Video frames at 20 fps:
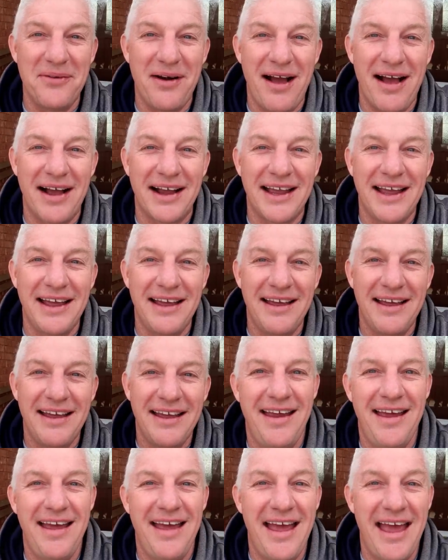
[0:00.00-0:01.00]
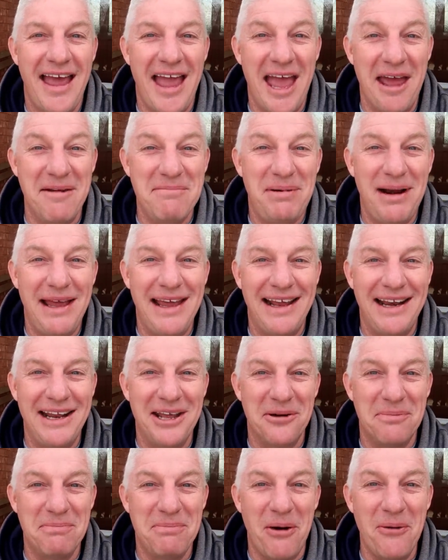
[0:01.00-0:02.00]
Rock and play a
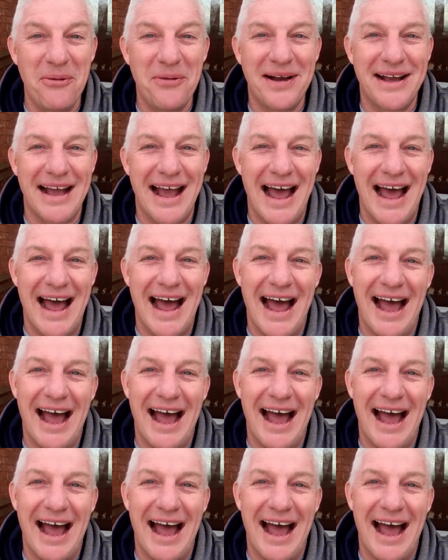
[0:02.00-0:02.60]
little poker.